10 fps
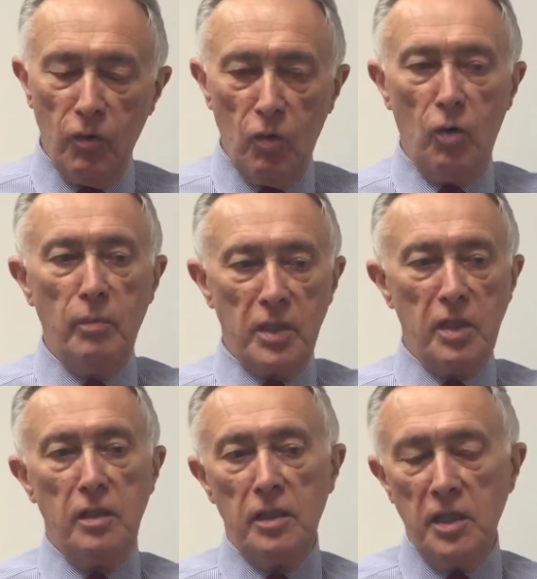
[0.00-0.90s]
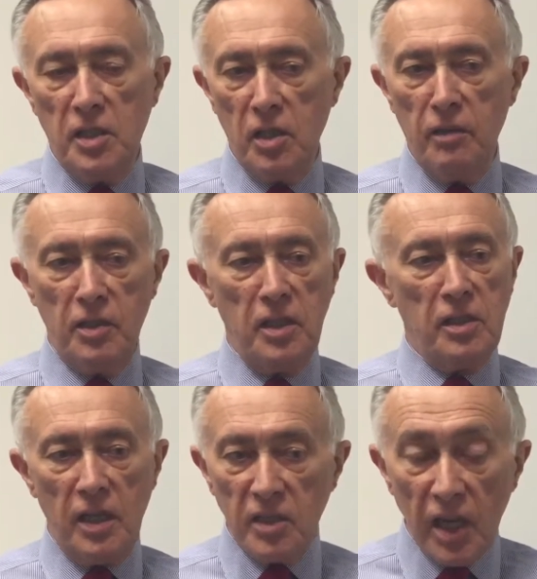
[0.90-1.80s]
for maternity
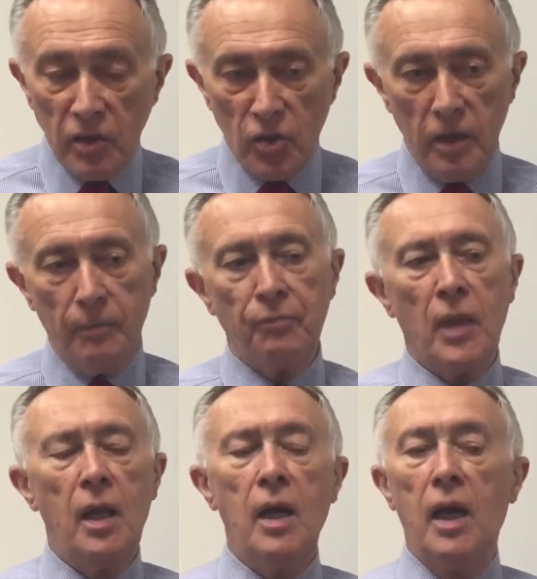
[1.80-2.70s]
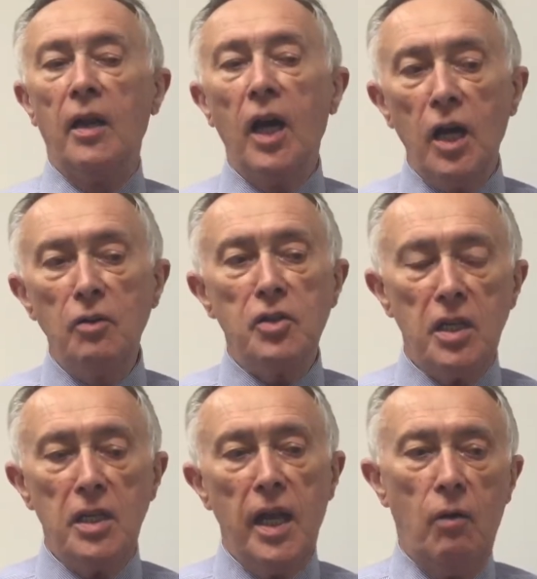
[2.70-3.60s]
services, etc. And a
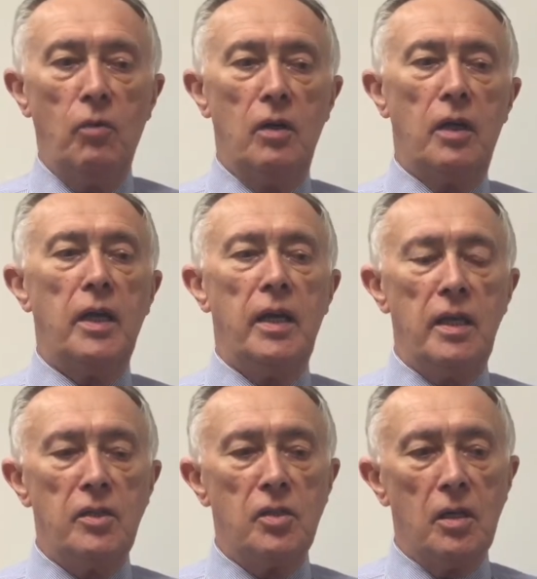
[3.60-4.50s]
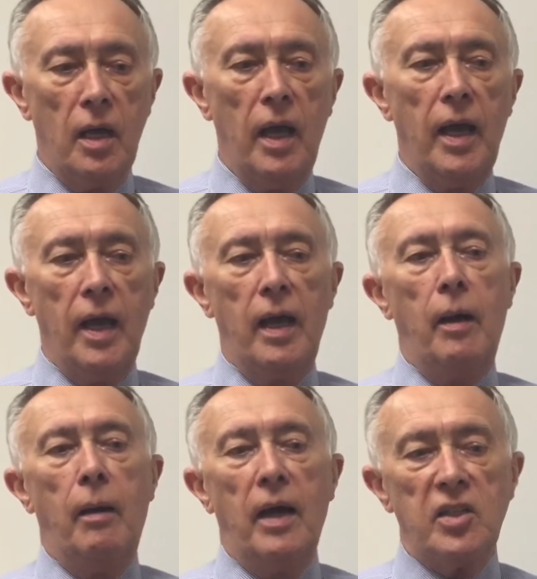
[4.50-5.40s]
hosted network is
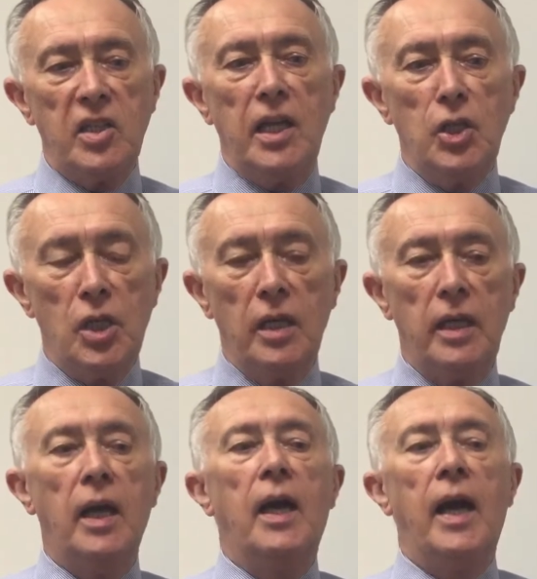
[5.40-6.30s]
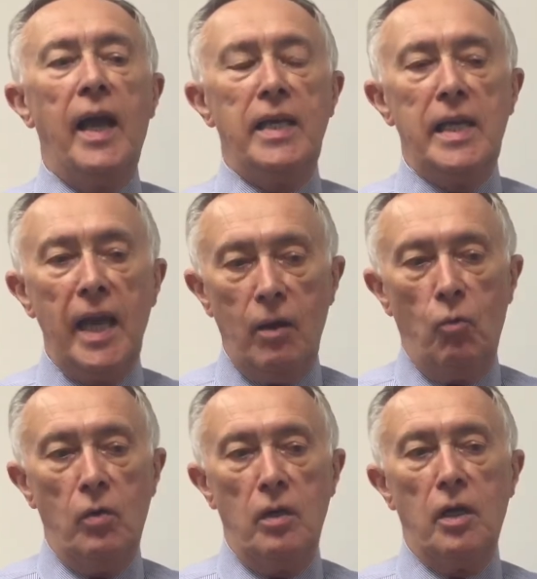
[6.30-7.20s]
essentially a
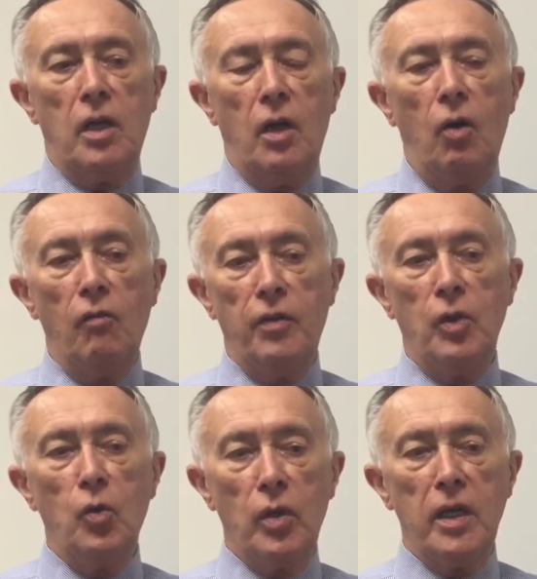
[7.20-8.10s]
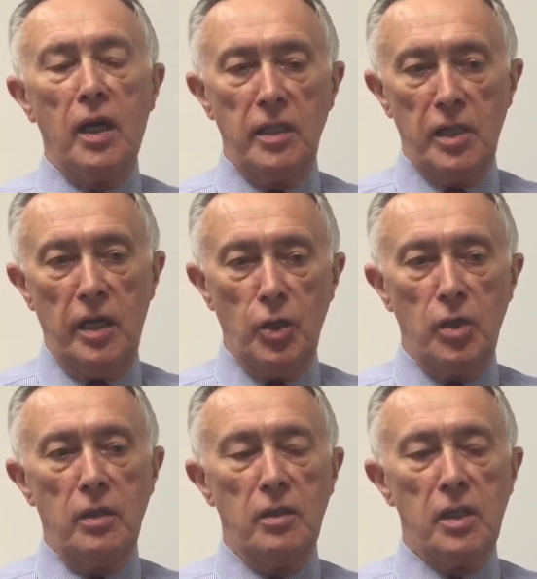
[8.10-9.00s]
network of the
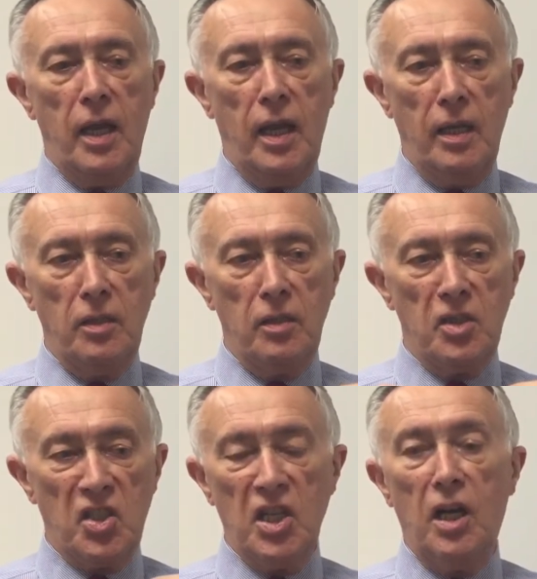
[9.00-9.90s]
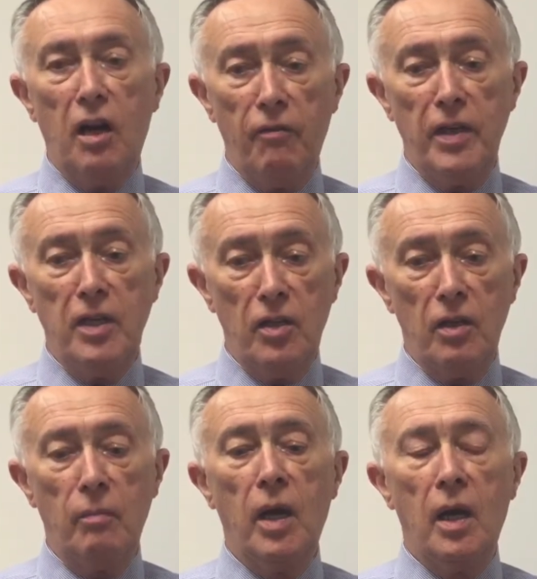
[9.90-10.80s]
organisations and the staff in
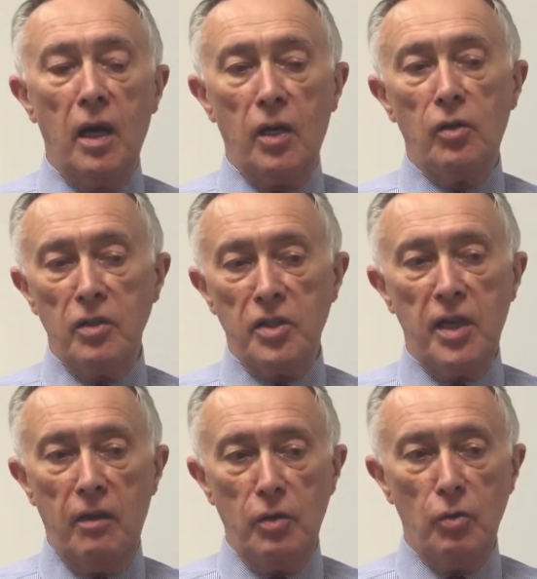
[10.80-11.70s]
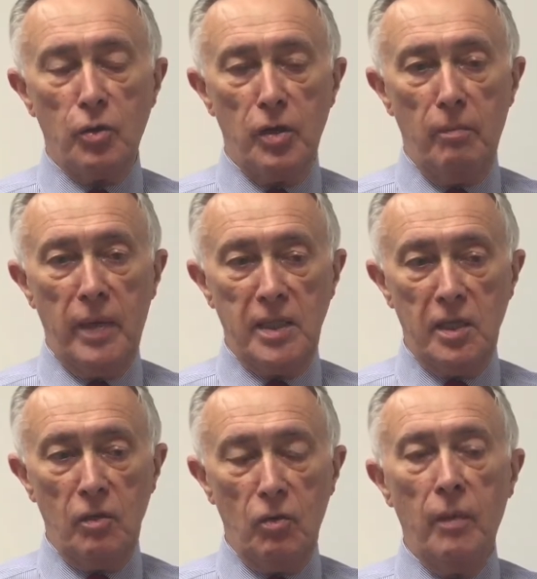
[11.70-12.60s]
them across South Yorkshire and
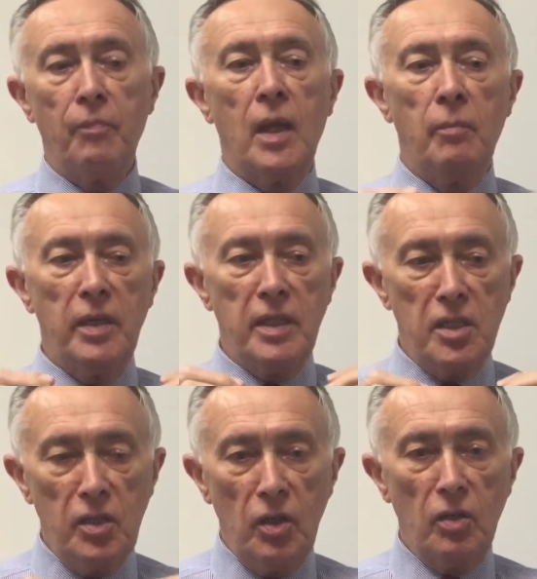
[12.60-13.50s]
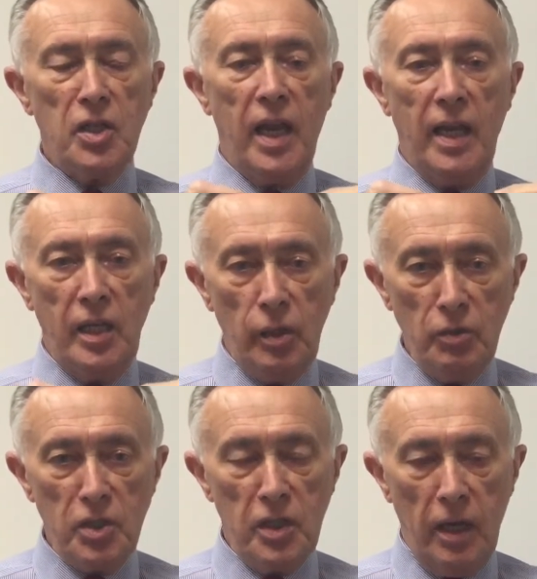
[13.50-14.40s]
Bassetlaw, but it's not a
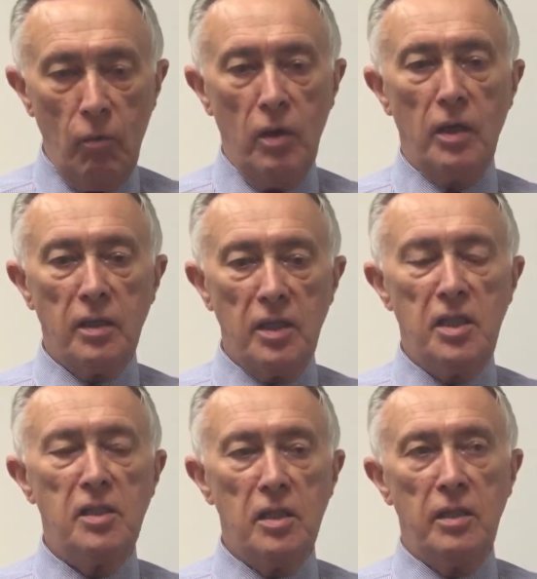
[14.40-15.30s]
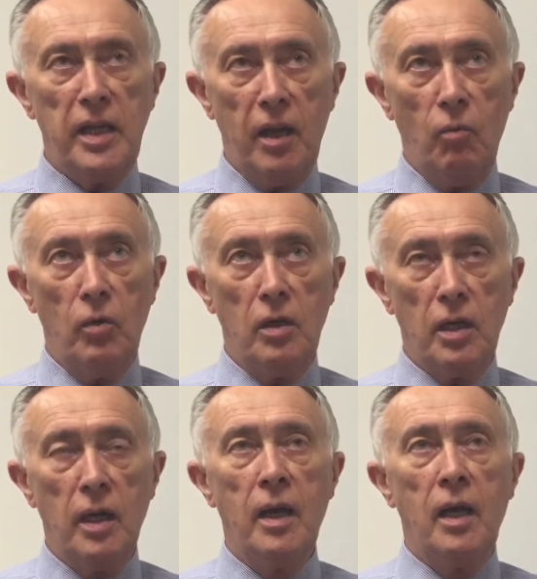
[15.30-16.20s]
loose network. This is a
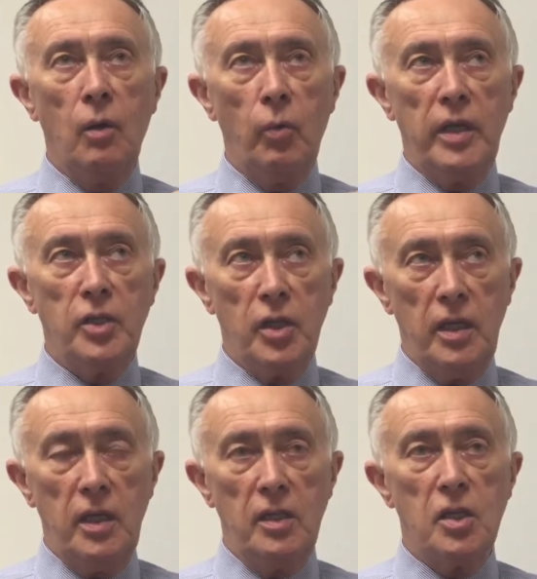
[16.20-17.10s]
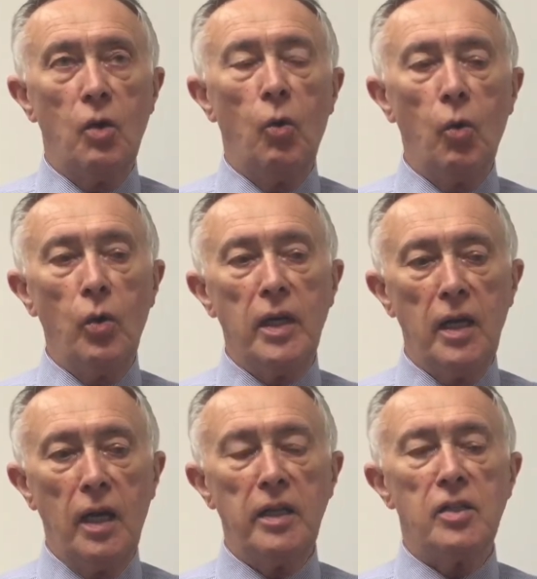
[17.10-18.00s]
network which is
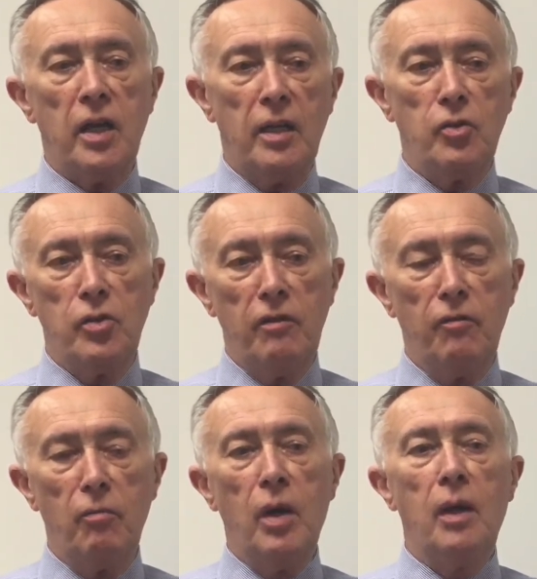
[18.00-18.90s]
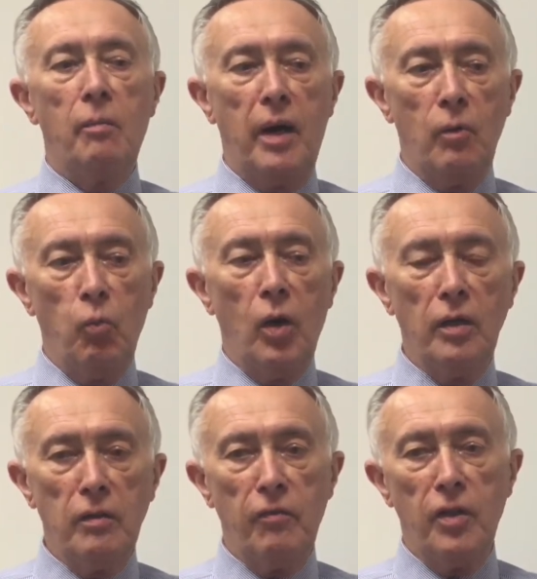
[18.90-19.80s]
organised and driven by
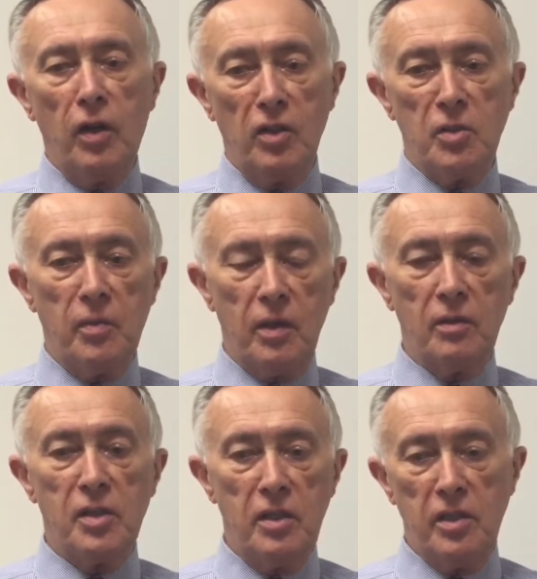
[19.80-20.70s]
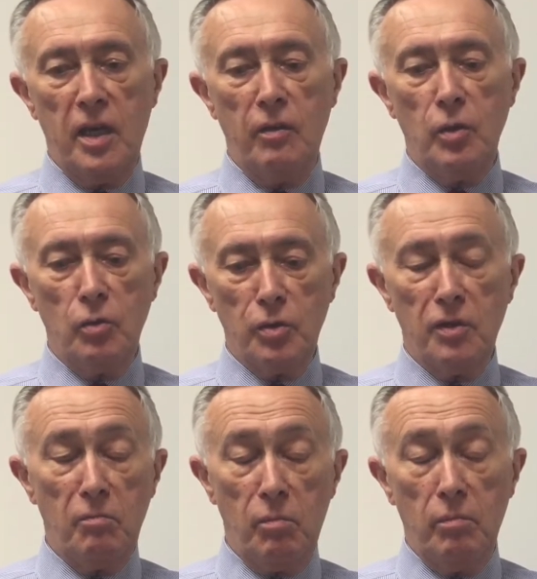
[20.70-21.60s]
one of the hospitals in South
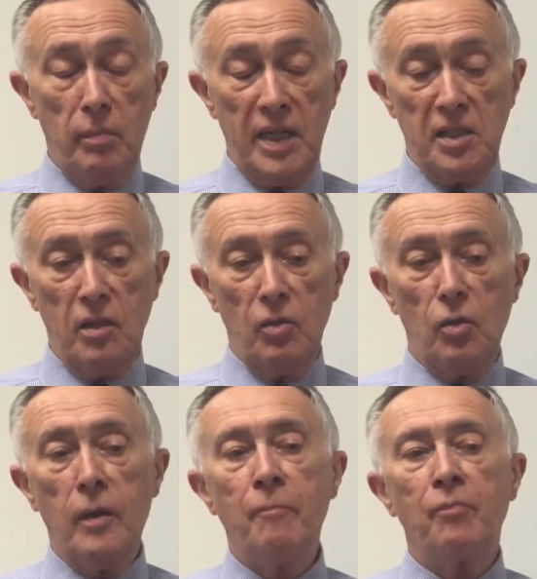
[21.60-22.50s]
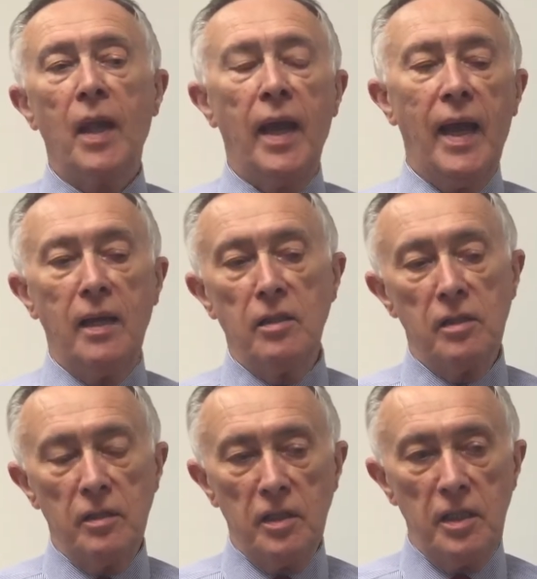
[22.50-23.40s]
Yorkshire and Bassetlaw, and
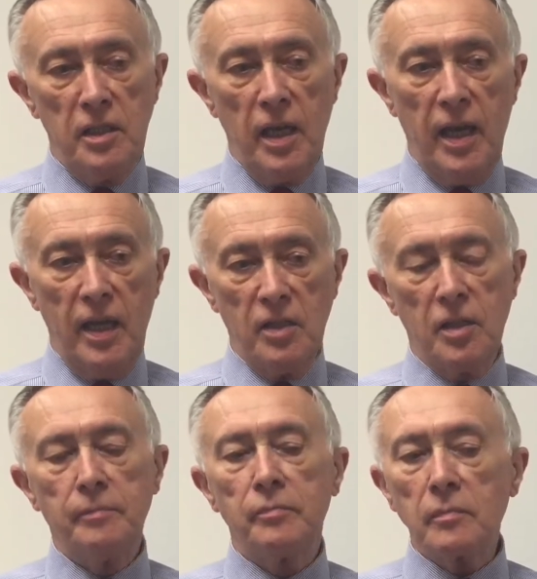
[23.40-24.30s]
that it has